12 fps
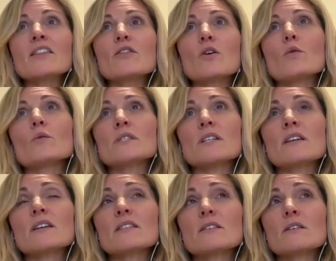those
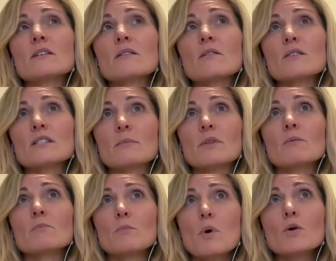things are some of the
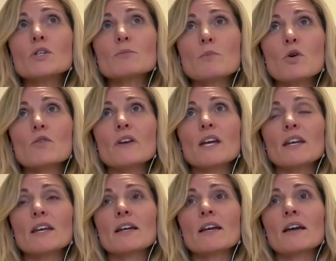most
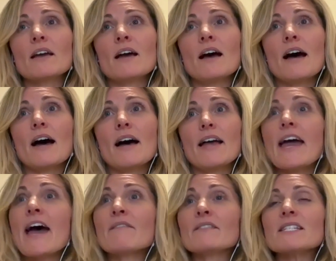motivating. I
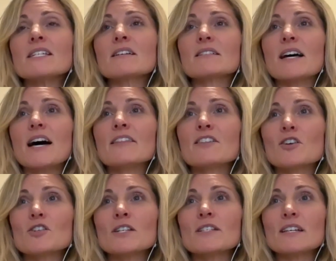haven't seen a lot that are
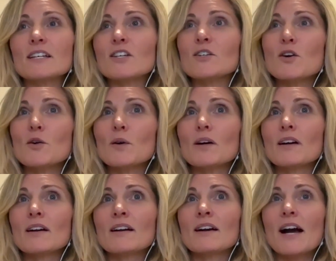just like,
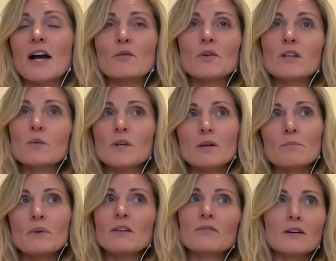I really want to
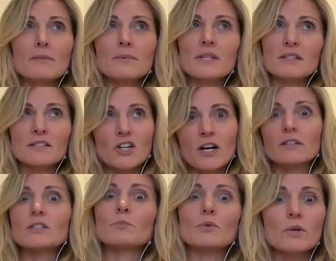beef up this
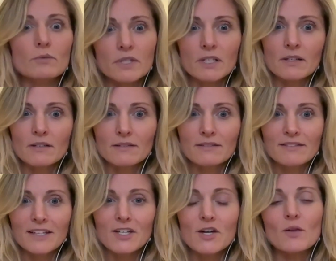child's protein,
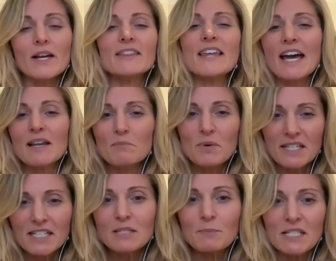like that
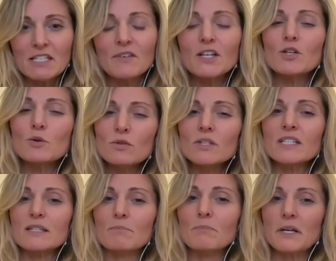specific. Usually
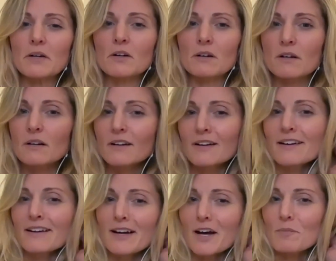it's a bigger
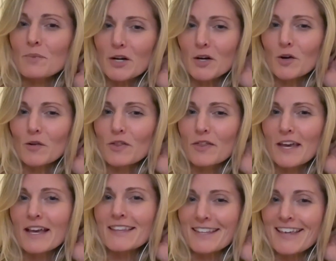
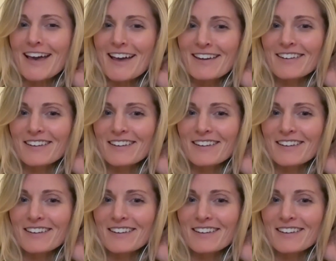thing than that.